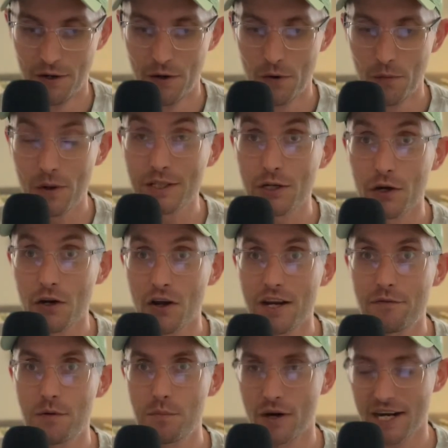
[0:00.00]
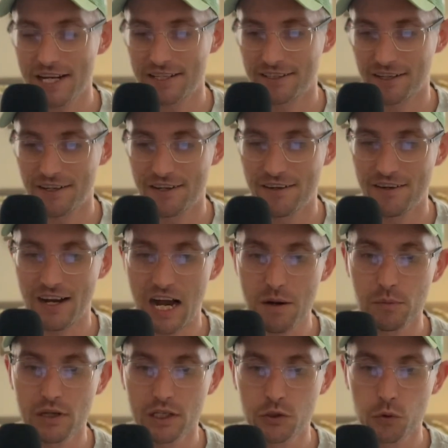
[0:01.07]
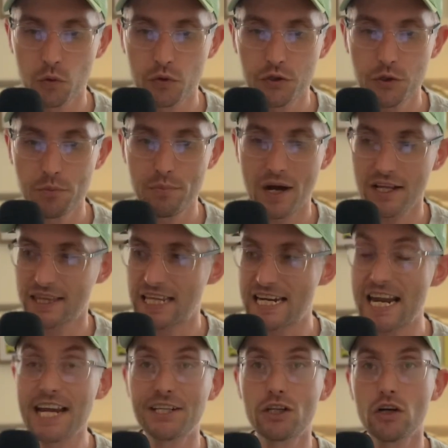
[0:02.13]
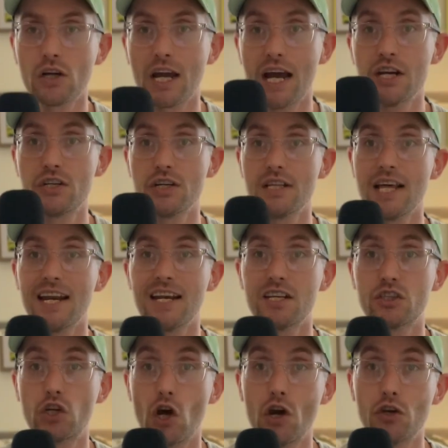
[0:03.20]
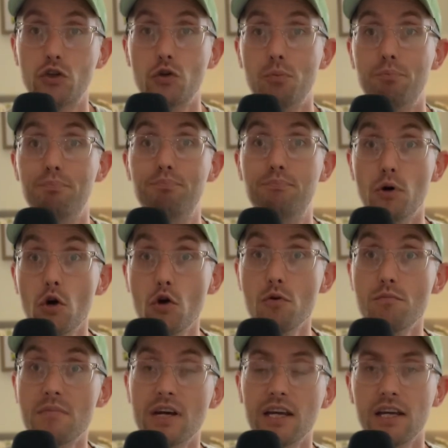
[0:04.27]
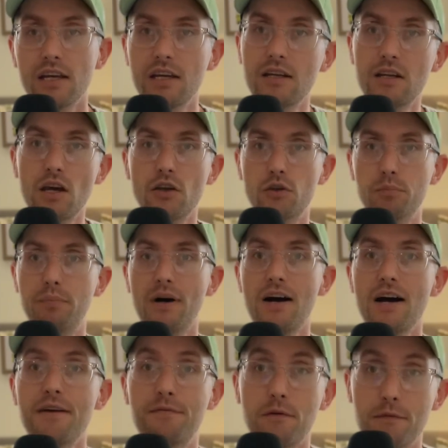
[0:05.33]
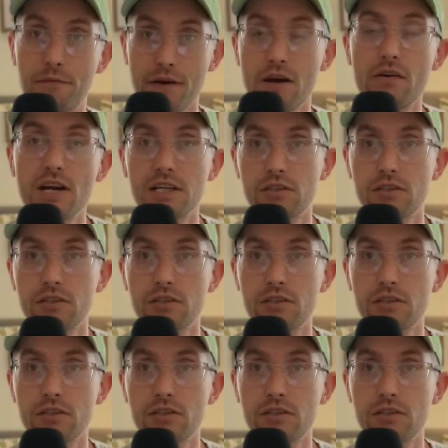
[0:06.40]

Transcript: What's going on, everybody? So I'm going to talk to you about the next location that is going to boom in Dubai for various